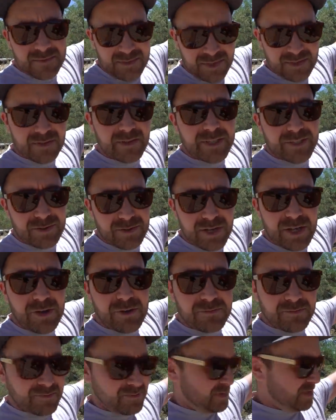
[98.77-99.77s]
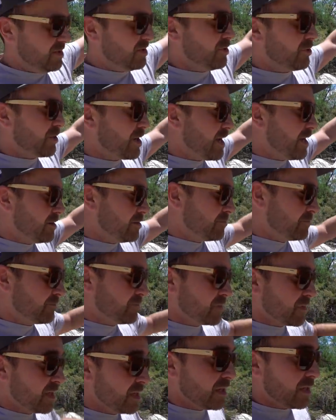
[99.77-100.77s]
just let you know, it's all right.
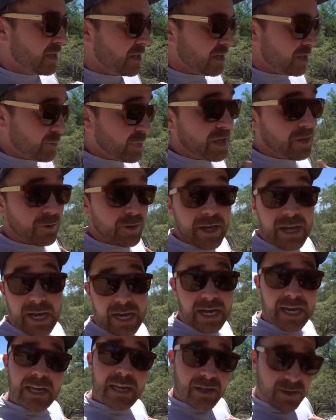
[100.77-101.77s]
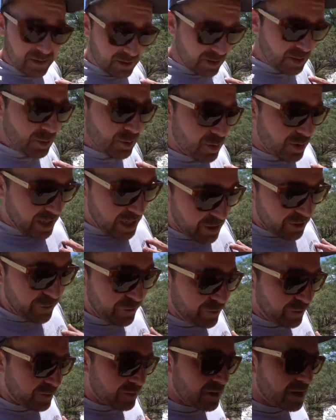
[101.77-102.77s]
And by the way, I too
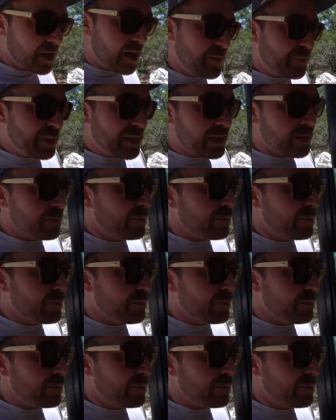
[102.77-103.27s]
have copied